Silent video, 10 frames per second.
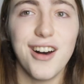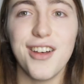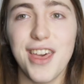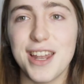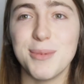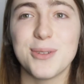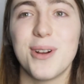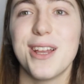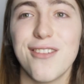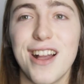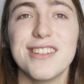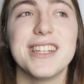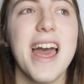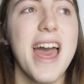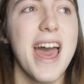all the animals running
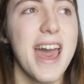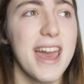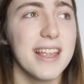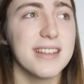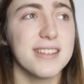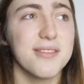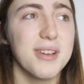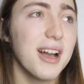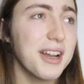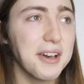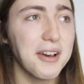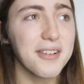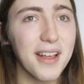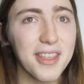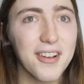around. And we hung out
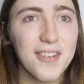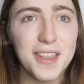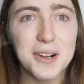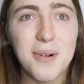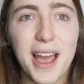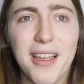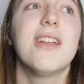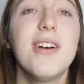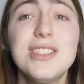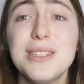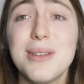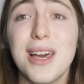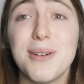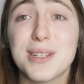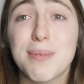around there for a little while, and eventually we
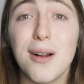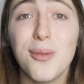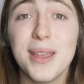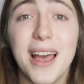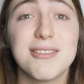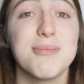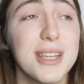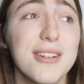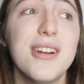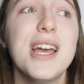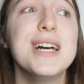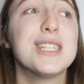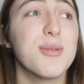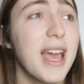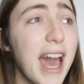thought we should probably have some dinner.
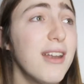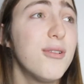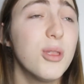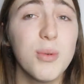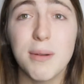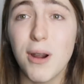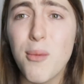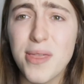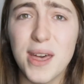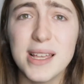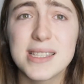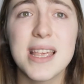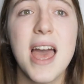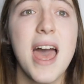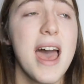So we had food that we had brought with us,
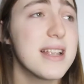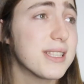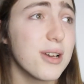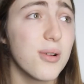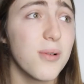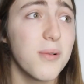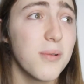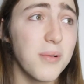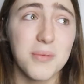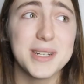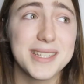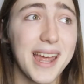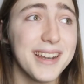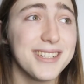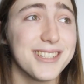and so we
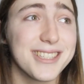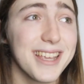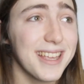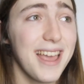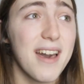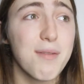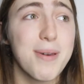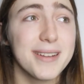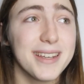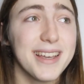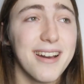decided to just like have a picnic